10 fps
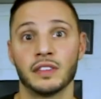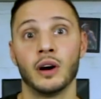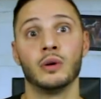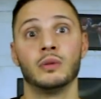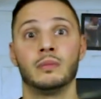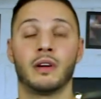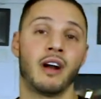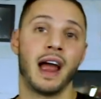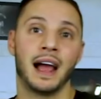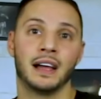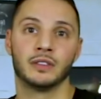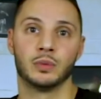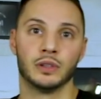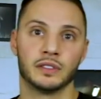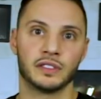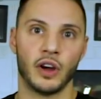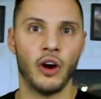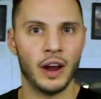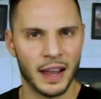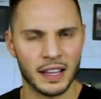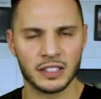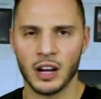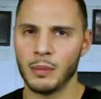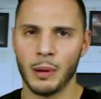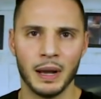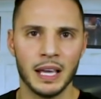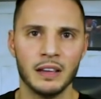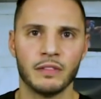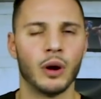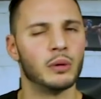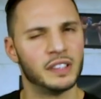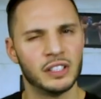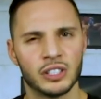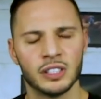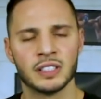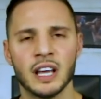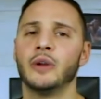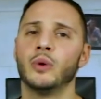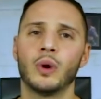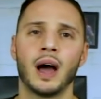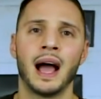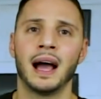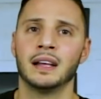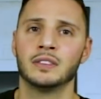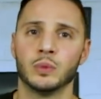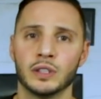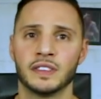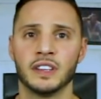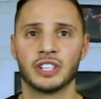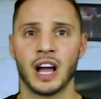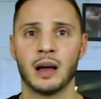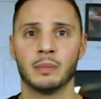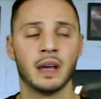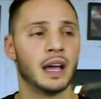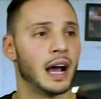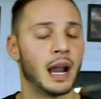So my right hand was hurting at the time, I believe, I was injured, and all I had was the jab,